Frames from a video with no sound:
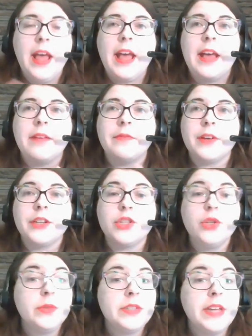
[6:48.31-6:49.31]
every
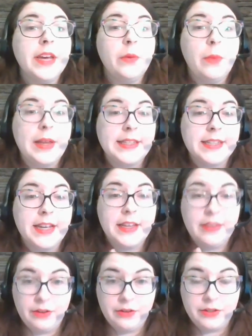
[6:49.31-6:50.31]
Tuesday, Wednesday,
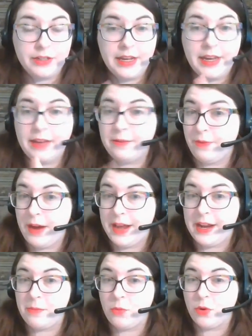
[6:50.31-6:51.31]
Thursday, and
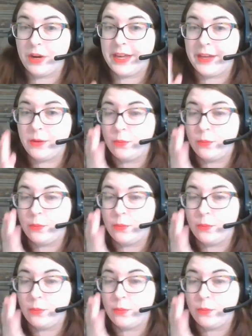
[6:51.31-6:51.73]
Friday morning.